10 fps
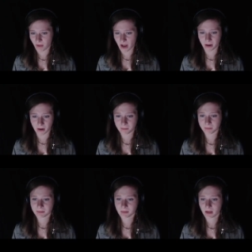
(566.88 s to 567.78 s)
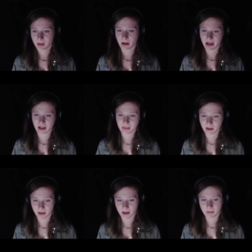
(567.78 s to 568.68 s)
with fire. All right,
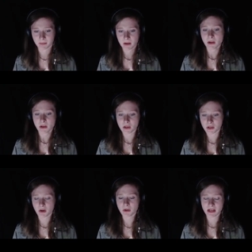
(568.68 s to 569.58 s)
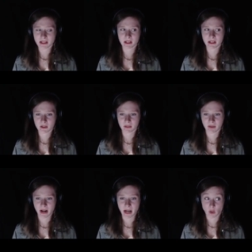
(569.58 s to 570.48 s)
anything over here? You don't need to use
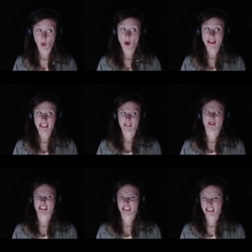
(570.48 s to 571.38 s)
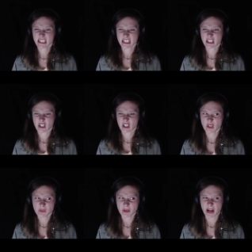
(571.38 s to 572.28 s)
it right now. Toilet! If I didn't need to
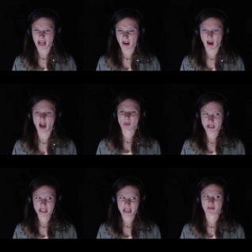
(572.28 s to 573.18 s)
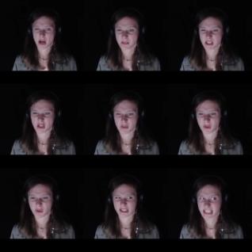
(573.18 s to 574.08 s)
use it right now, I wouldn't have come to you
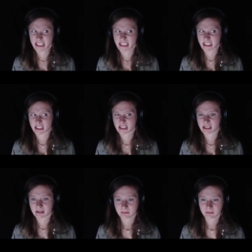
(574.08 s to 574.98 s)
for assistance.